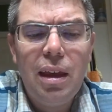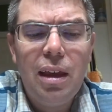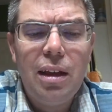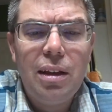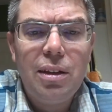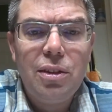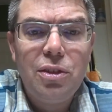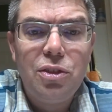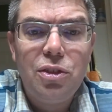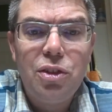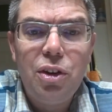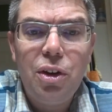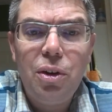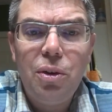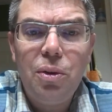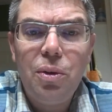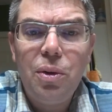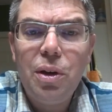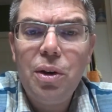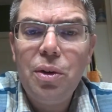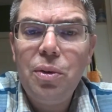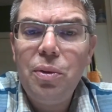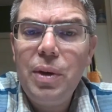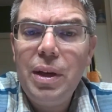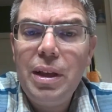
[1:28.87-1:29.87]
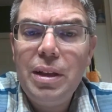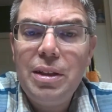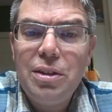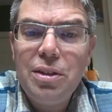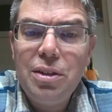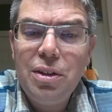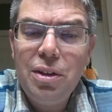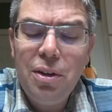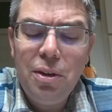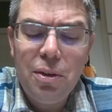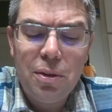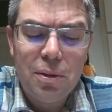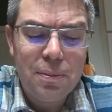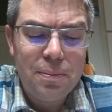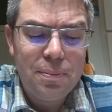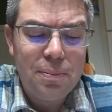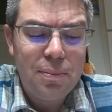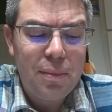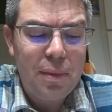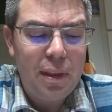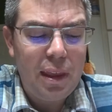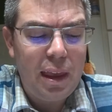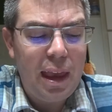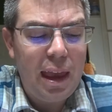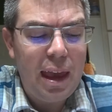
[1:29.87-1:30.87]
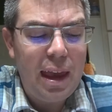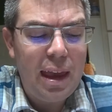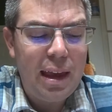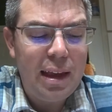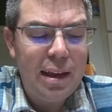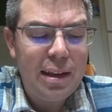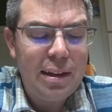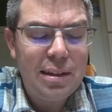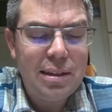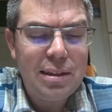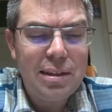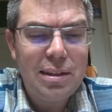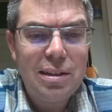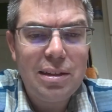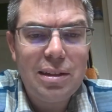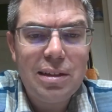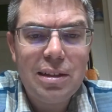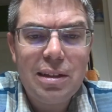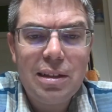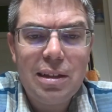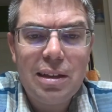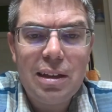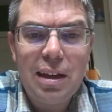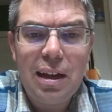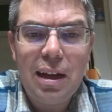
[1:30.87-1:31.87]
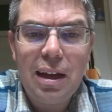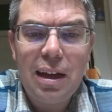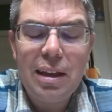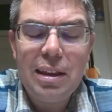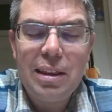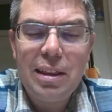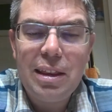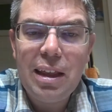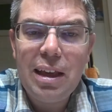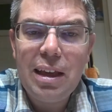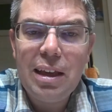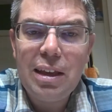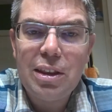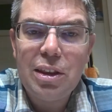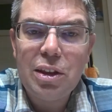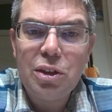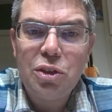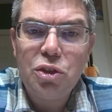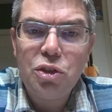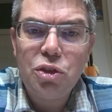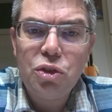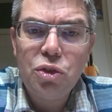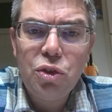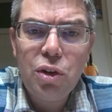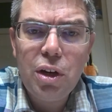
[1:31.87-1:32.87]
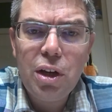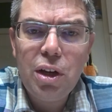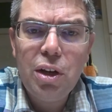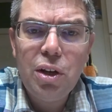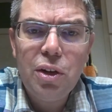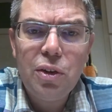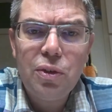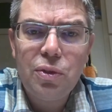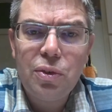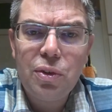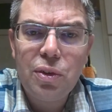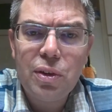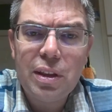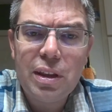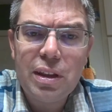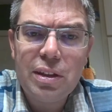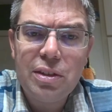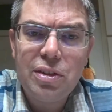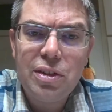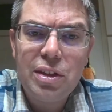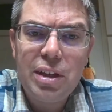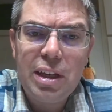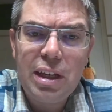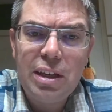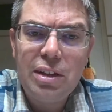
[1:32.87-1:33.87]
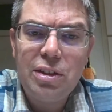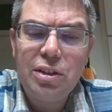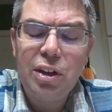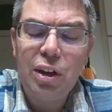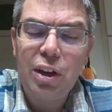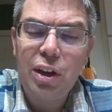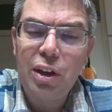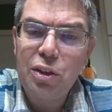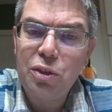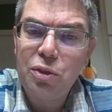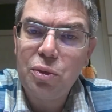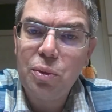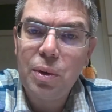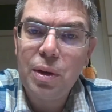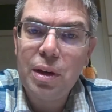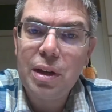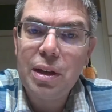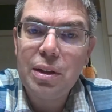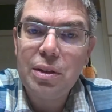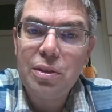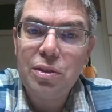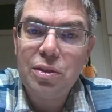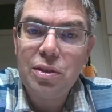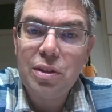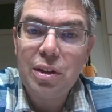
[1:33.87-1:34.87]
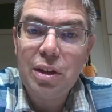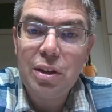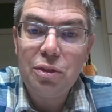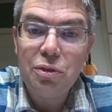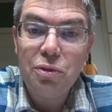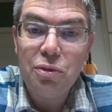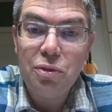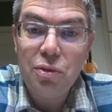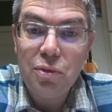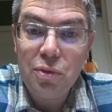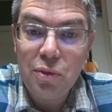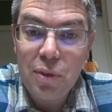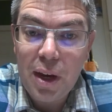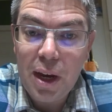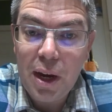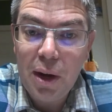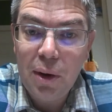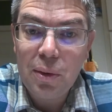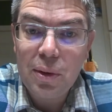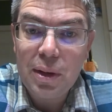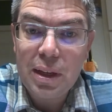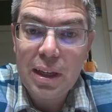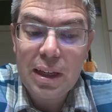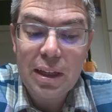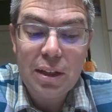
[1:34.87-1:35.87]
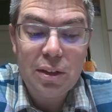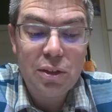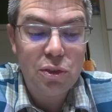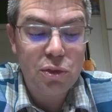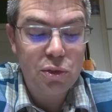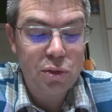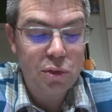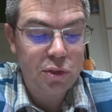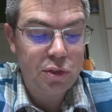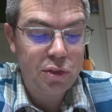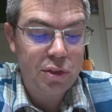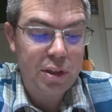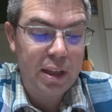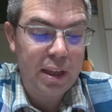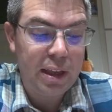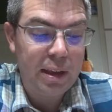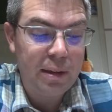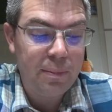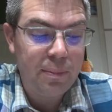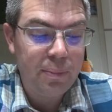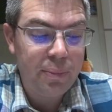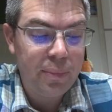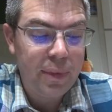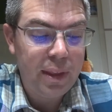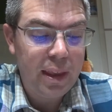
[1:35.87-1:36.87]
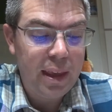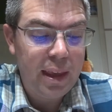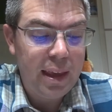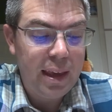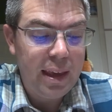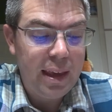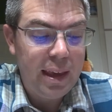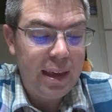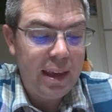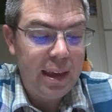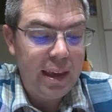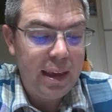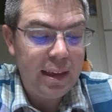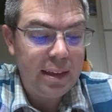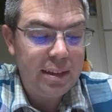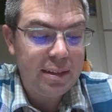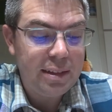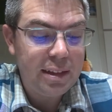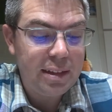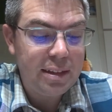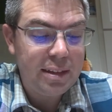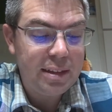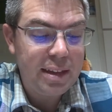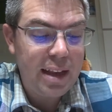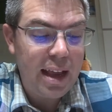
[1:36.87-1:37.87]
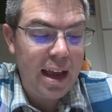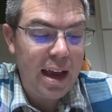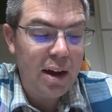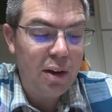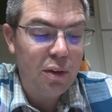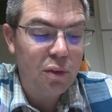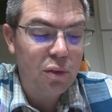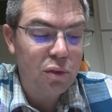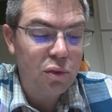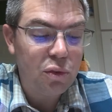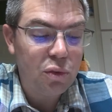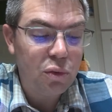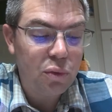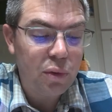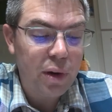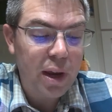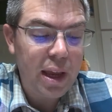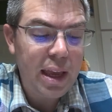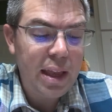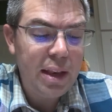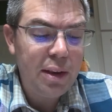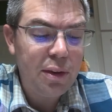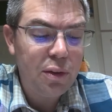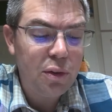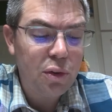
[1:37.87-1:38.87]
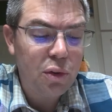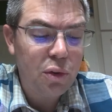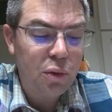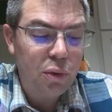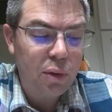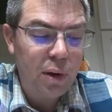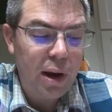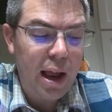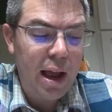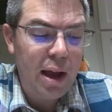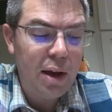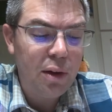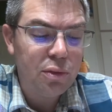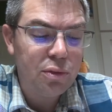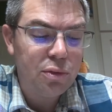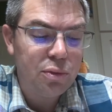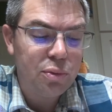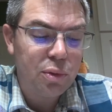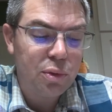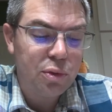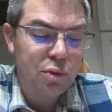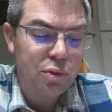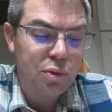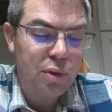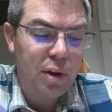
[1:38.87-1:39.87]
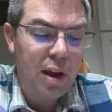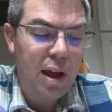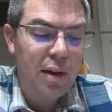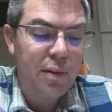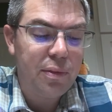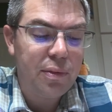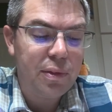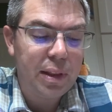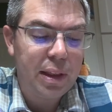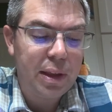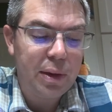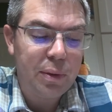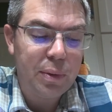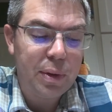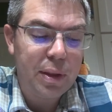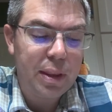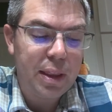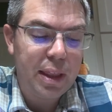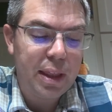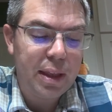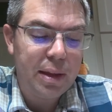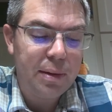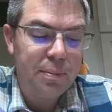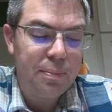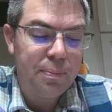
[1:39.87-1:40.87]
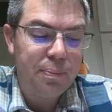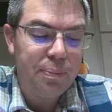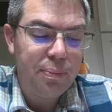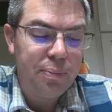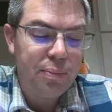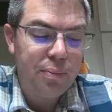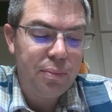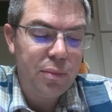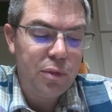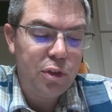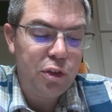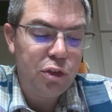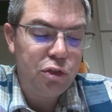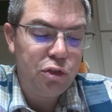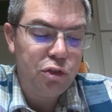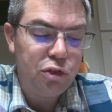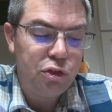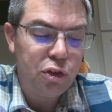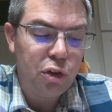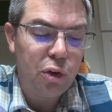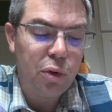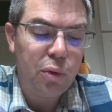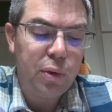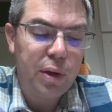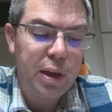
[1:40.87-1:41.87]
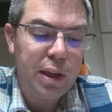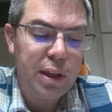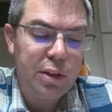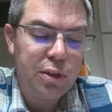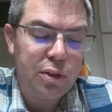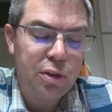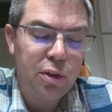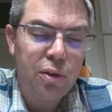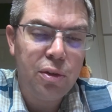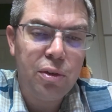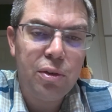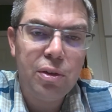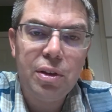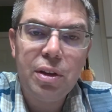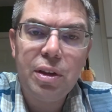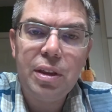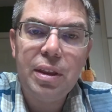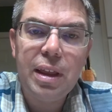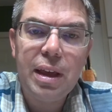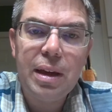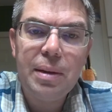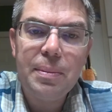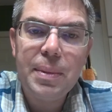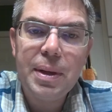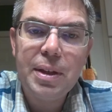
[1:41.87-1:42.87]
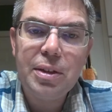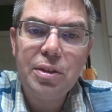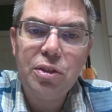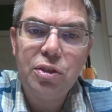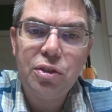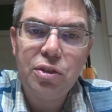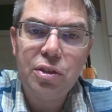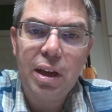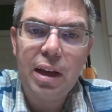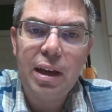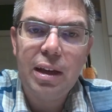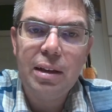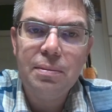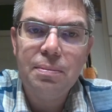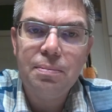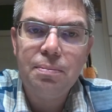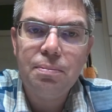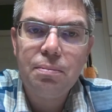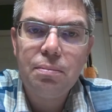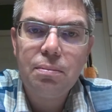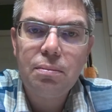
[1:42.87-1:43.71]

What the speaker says: So what do we do? And I think the trigger for this teaching is what is very interesting. He says, "Now great crowds were traveling with him. So he turned to them and said,"